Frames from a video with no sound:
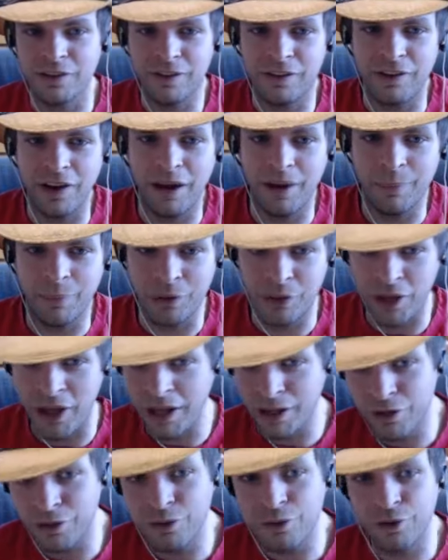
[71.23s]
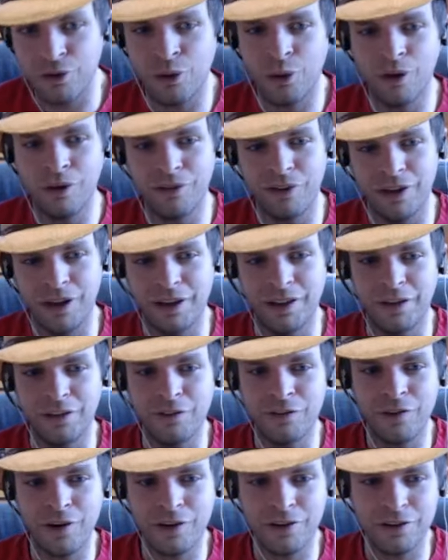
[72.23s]
sub. Thank you, Corvina. That's
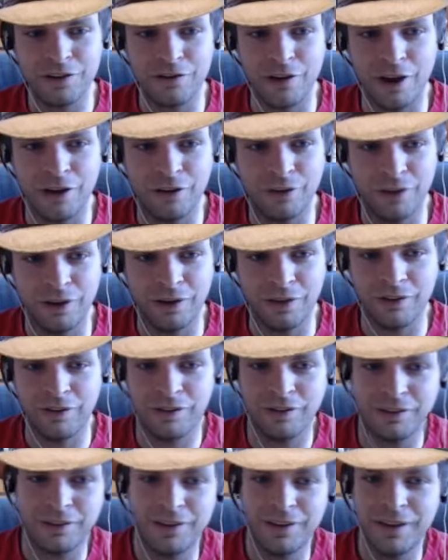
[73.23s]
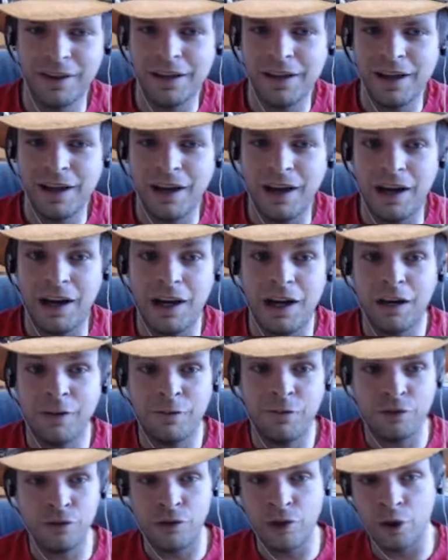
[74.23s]
very generous.
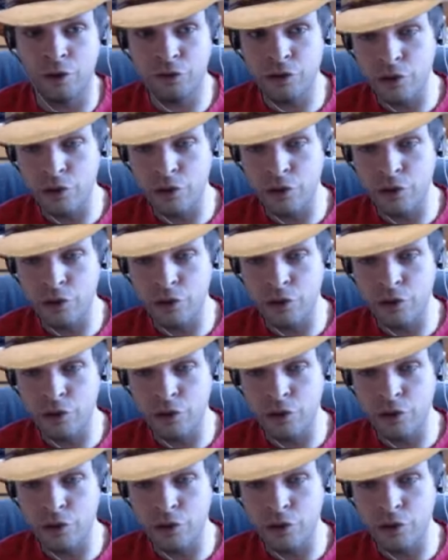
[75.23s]
For those of